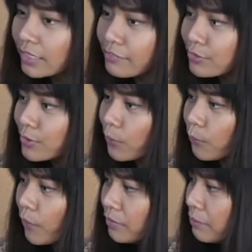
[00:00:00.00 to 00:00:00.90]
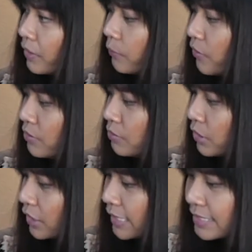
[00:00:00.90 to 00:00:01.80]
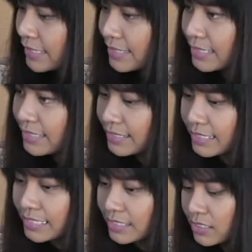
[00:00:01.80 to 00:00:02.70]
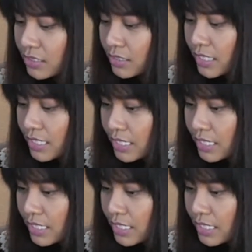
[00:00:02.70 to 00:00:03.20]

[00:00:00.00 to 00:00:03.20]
I have to go one by one. Where is the 16?